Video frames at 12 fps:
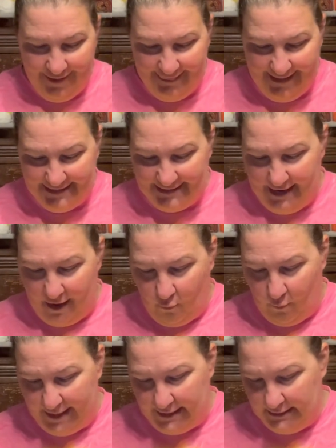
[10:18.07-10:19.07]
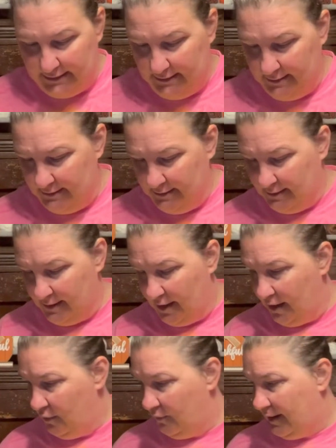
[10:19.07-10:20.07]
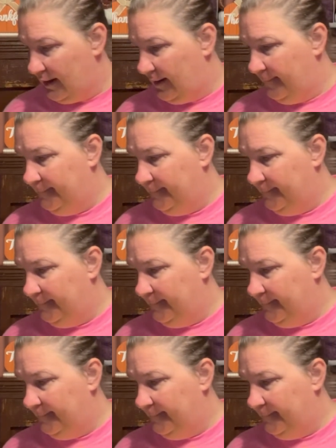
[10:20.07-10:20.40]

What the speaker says: Let's not wait. Okay.